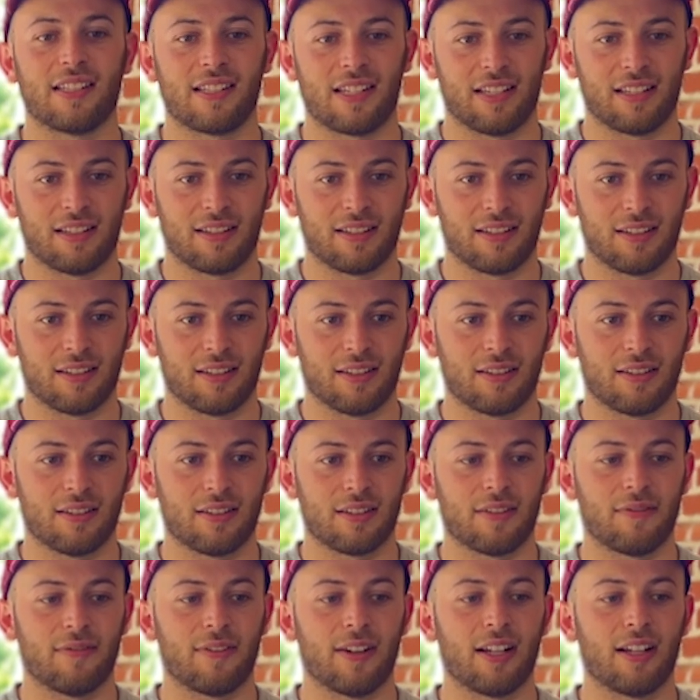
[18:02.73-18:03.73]
and
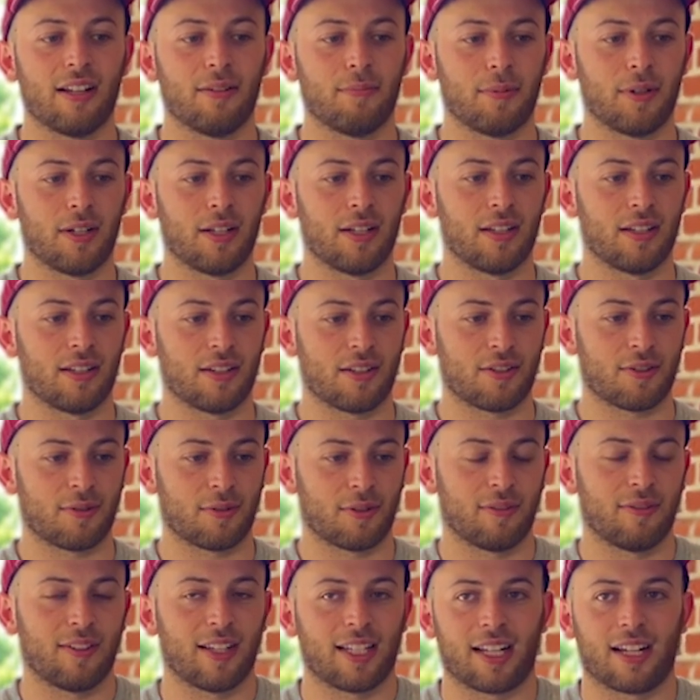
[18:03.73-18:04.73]
develop a sort
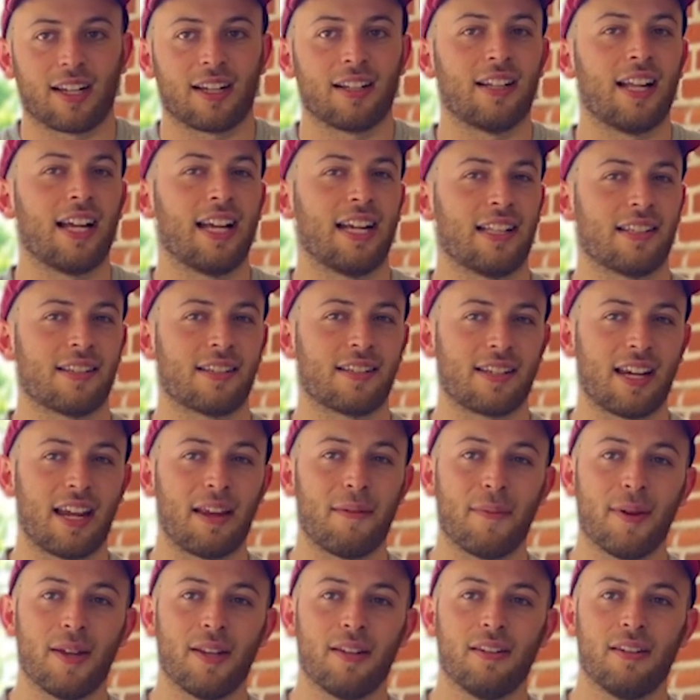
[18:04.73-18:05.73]
of like a client
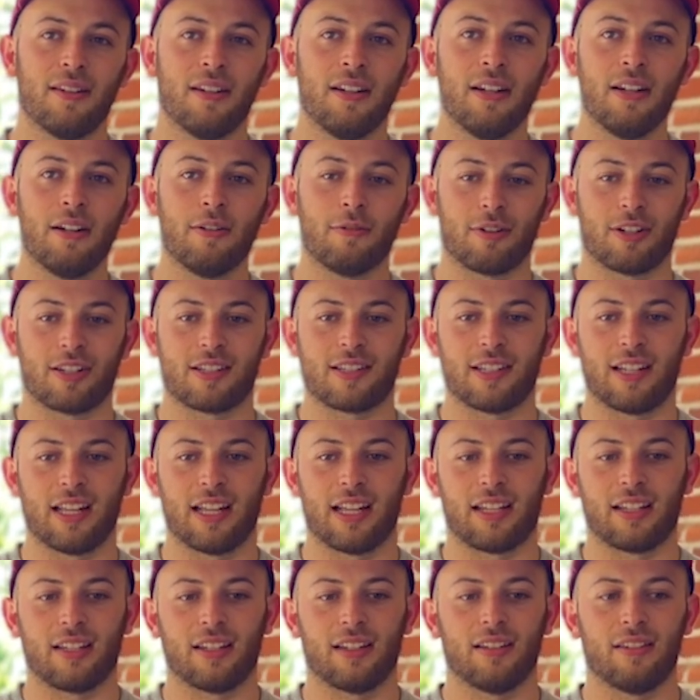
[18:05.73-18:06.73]
statement, where it's like,
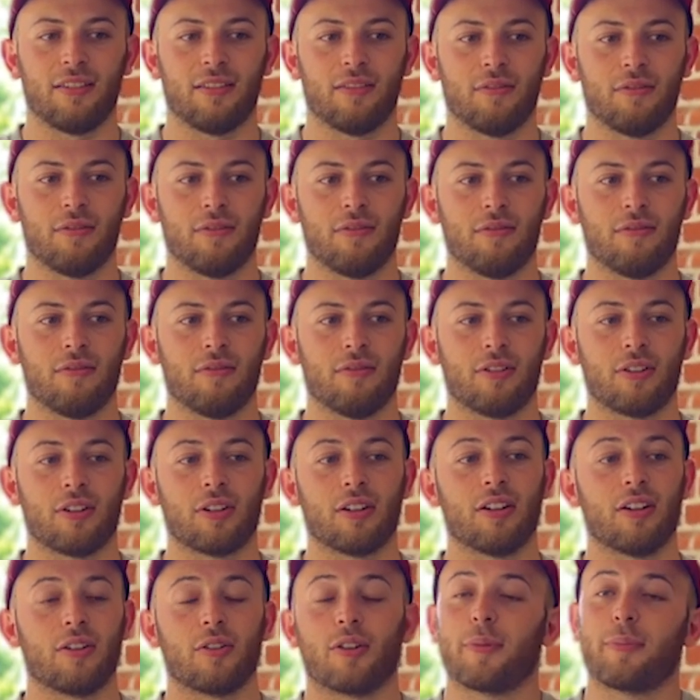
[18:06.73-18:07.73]
or
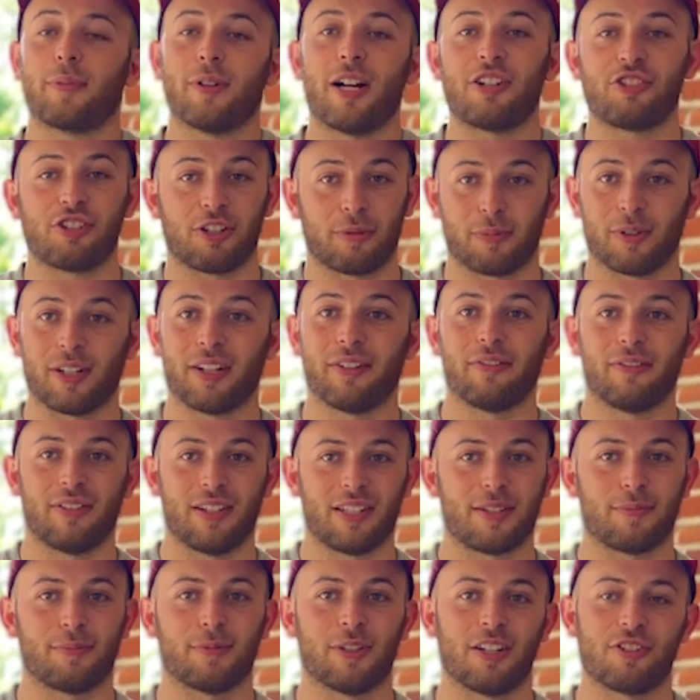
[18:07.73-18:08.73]
a project brief. It's
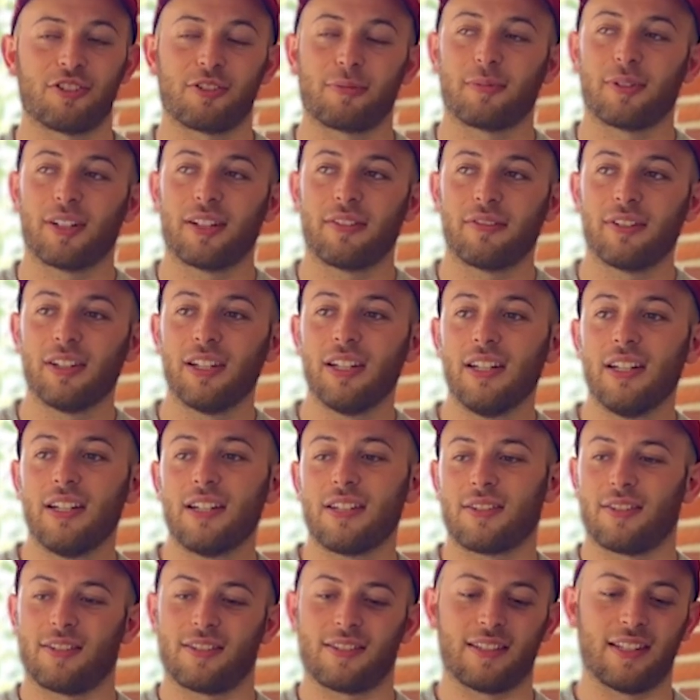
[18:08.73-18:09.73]
a project brief.
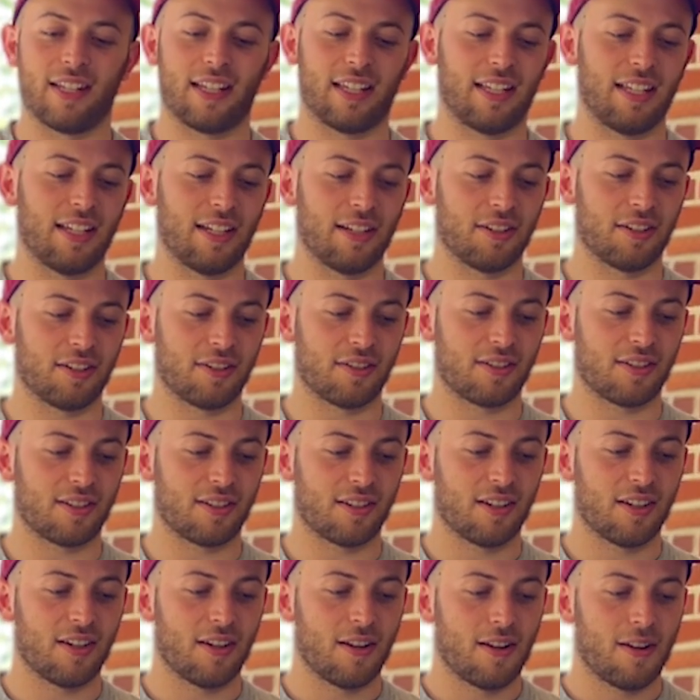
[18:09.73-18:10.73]
So it's like, here's
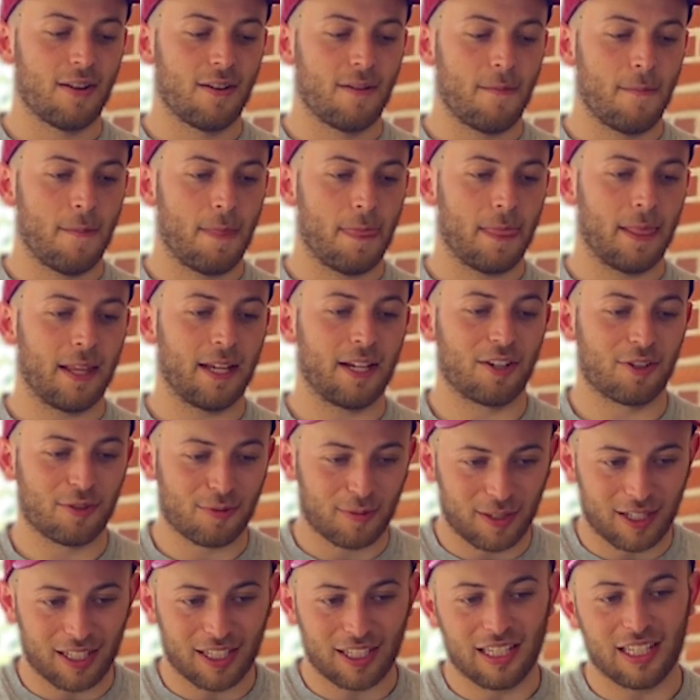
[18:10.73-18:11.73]

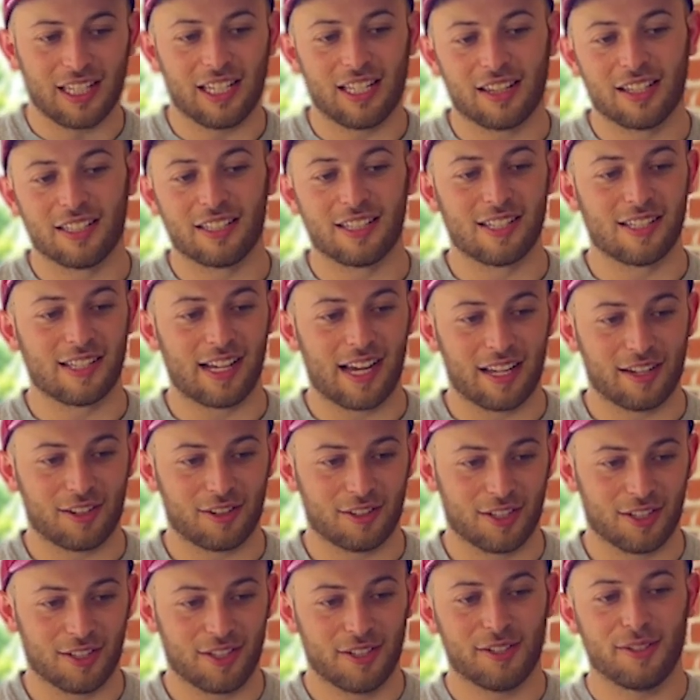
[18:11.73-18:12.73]
what I need the designer
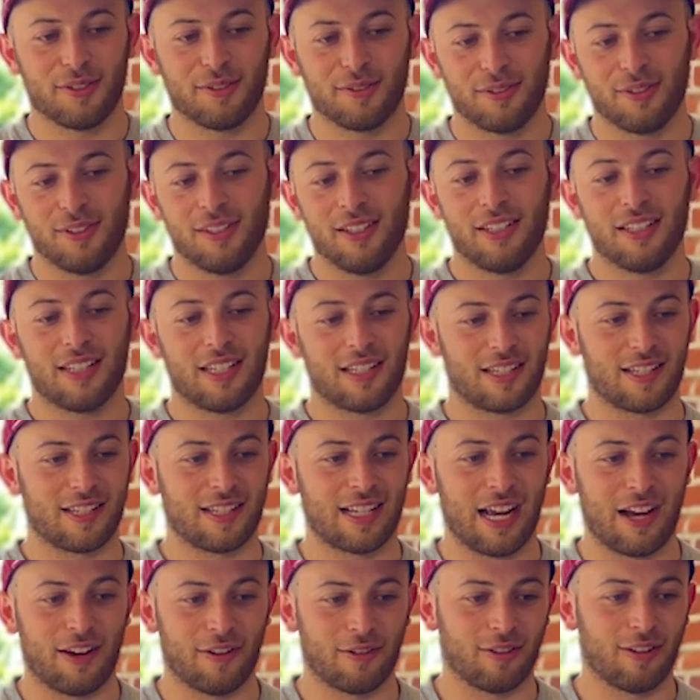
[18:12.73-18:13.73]
to do. This is
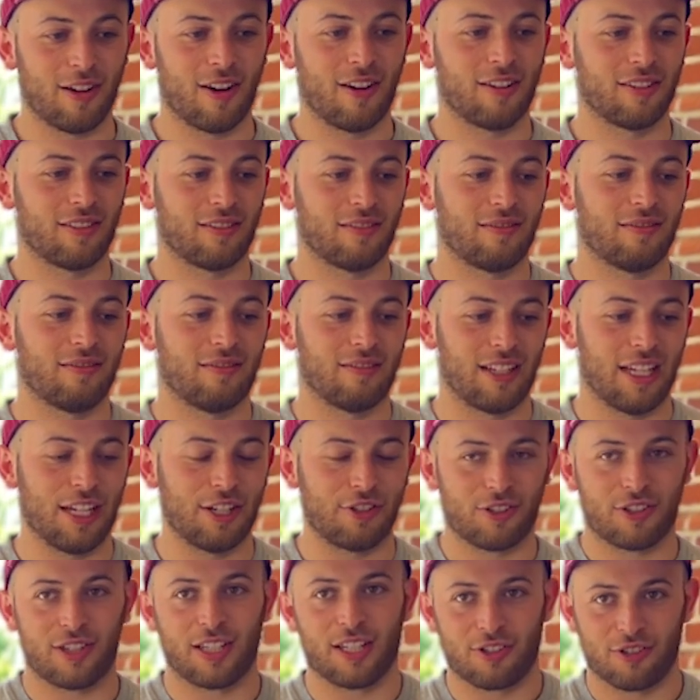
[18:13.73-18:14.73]
how long each
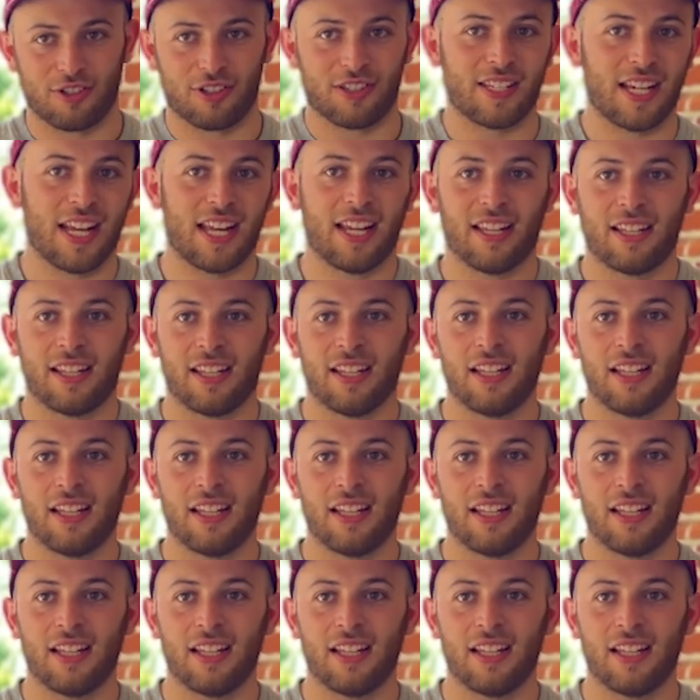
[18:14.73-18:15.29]
thing should take,